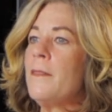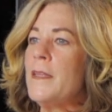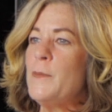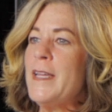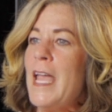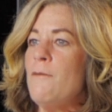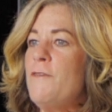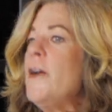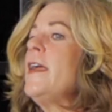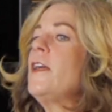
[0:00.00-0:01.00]
This became
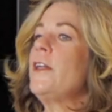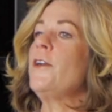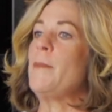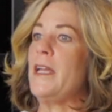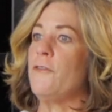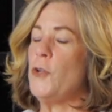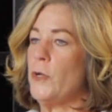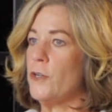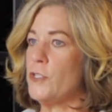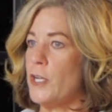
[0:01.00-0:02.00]
very clear to me a few
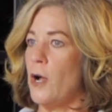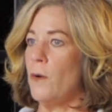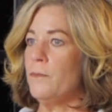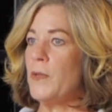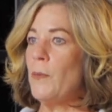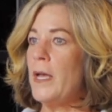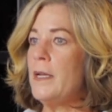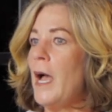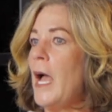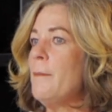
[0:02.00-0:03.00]
years ago
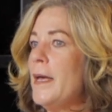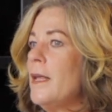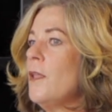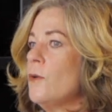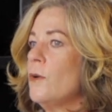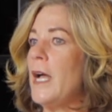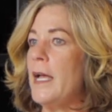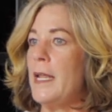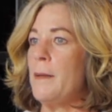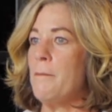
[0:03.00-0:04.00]
when I met a local
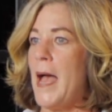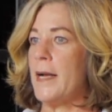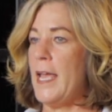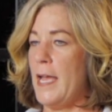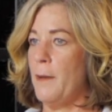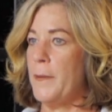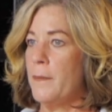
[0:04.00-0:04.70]
guy named Matt Camp.